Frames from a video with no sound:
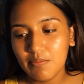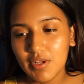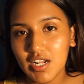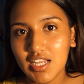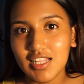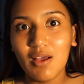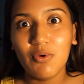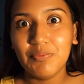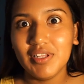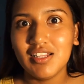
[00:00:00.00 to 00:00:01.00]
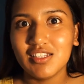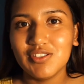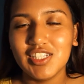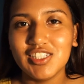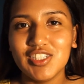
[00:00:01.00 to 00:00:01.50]
But like that won't be the next
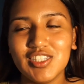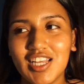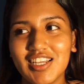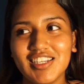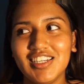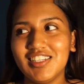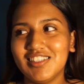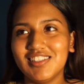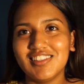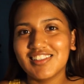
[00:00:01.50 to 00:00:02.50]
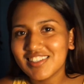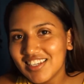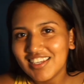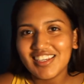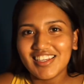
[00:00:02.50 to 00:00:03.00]
one. It's just like in
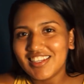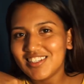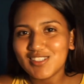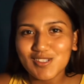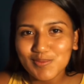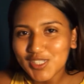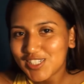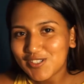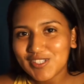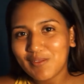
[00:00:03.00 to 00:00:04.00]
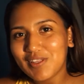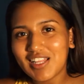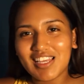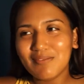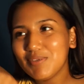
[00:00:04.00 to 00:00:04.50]
an intermission or something
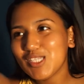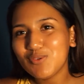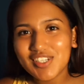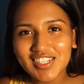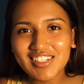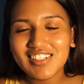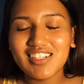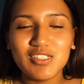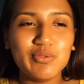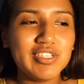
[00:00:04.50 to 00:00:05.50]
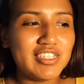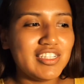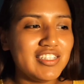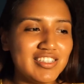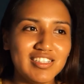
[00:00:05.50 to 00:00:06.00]
like in between. I just
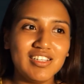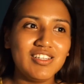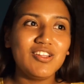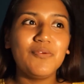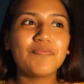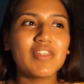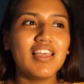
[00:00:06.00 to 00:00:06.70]
wanna, you know.